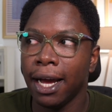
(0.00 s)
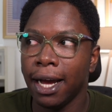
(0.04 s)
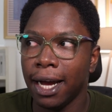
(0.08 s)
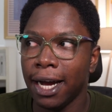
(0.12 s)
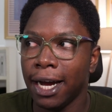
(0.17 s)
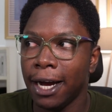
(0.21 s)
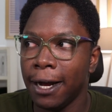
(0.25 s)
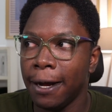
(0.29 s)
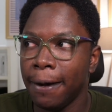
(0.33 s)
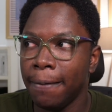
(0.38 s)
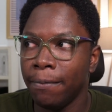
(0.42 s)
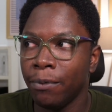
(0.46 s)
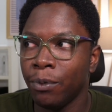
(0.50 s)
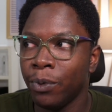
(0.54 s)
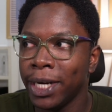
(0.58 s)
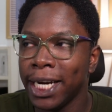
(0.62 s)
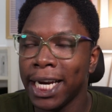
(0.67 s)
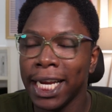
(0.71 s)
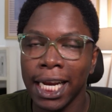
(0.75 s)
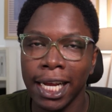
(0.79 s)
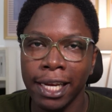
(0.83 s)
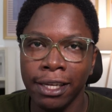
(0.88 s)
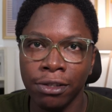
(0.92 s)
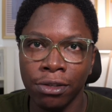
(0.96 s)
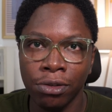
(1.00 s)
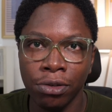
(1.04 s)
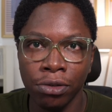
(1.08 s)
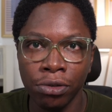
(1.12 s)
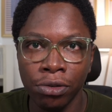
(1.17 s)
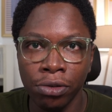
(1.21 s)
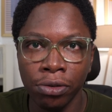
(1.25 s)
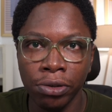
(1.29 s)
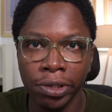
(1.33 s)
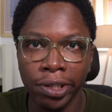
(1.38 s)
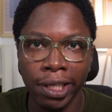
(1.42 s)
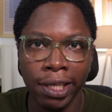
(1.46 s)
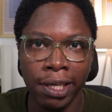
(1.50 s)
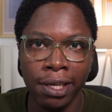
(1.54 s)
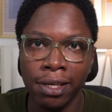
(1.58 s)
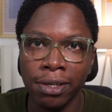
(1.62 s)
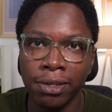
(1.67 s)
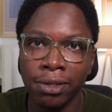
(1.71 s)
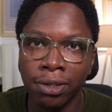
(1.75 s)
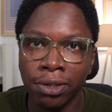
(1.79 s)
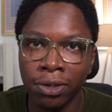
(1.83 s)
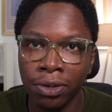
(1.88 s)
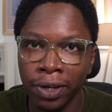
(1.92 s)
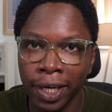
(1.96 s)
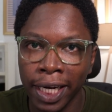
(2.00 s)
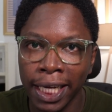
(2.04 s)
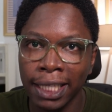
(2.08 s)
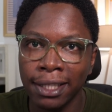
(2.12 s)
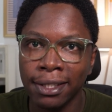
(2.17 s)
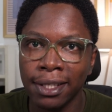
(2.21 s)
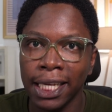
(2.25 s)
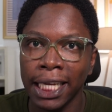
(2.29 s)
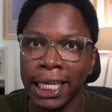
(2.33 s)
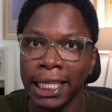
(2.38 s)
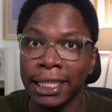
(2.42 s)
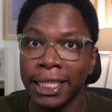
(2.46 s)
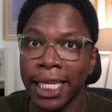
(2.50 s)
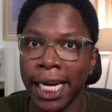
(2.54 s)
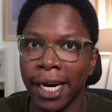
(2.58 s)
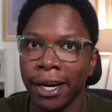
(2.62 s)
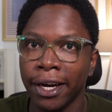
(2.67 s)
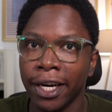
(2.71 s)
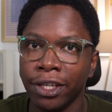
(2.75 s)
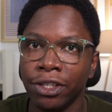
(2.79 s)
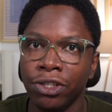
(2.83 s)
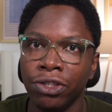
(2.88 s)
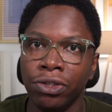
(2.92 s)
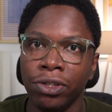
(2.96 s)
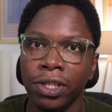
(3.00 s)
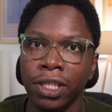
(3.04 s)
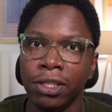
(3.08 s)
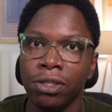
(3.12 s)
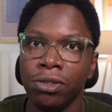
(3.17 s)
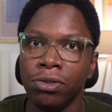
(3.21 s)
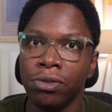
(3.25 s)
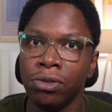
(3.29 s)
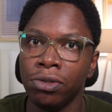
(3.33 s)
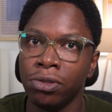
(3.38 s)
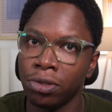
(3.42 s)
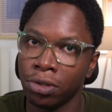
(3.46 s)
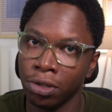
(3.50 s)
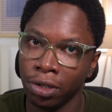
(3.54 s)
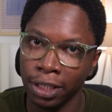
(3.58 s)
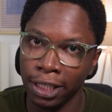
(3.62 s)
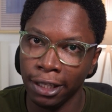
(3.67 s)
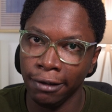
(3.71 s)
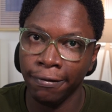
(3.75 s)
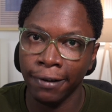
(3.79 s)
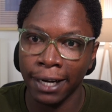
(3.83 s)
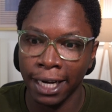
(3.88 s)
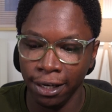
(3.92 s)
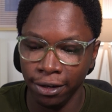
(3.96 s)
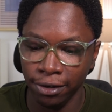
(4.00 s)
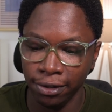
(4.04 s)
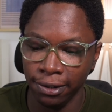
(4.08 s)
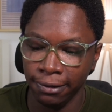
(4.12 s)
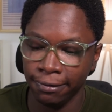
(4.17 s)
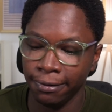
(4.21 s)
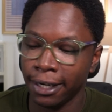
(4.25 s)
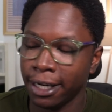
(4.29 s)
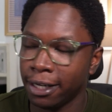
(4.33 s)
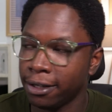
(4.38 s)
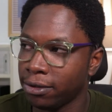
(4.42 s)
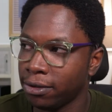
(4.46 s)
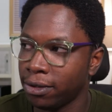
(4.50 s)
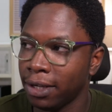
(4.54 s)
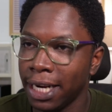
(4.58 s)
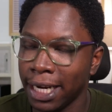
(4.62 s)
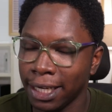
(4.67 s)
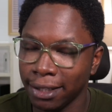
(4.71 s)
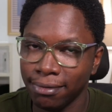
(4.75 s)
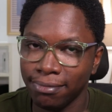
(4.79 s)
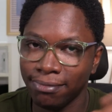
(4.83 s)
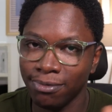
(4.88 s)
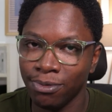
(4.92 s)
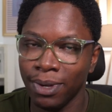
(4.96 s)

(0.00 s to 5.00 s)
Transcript: Um, what I like to do is create a directory to store the values file so that